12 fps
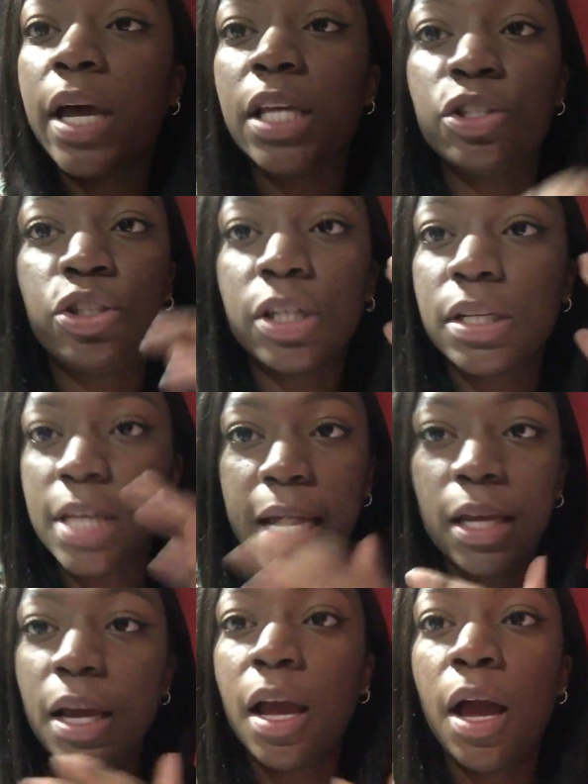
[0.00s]
is just
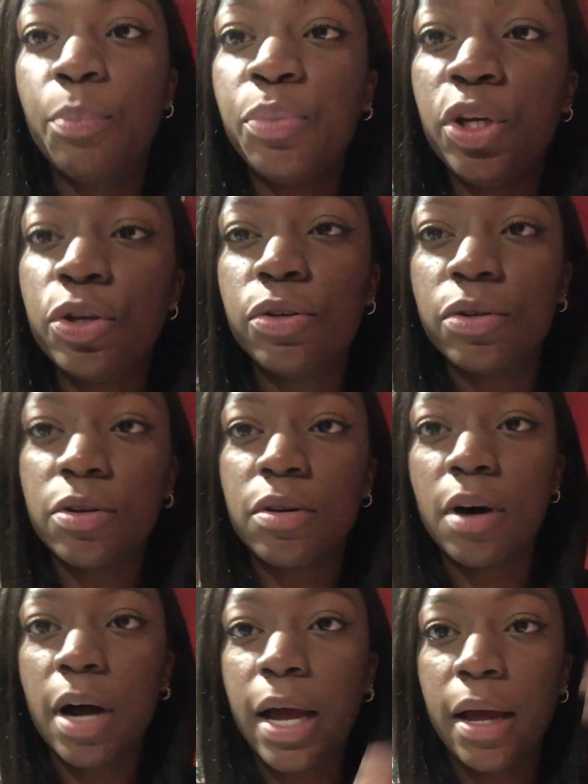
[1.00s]
like
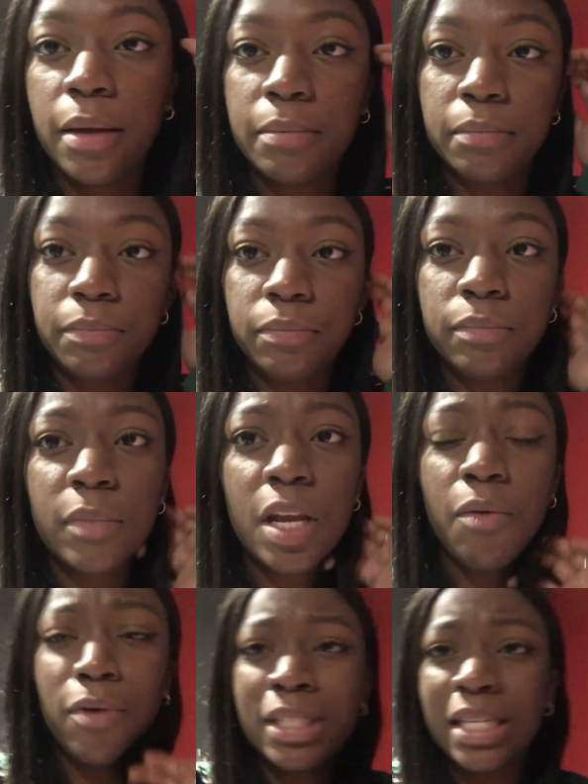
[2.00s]
pure, um,
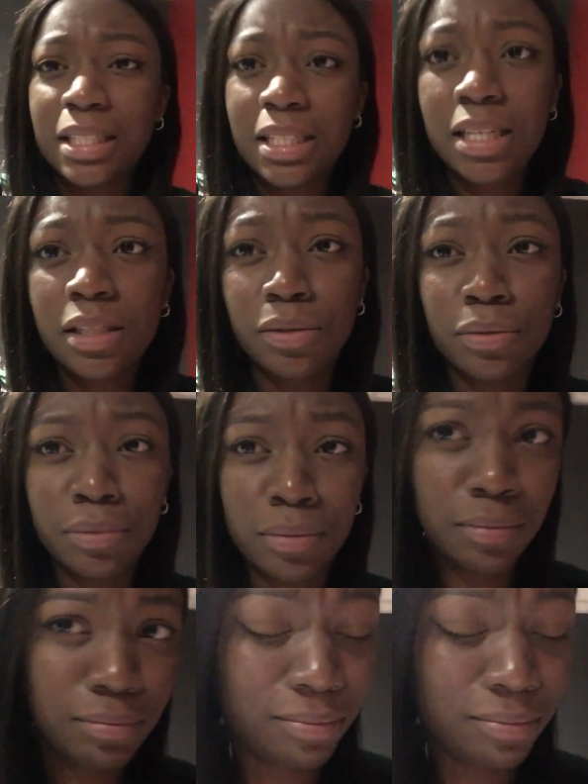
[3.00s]
what is it, diesel?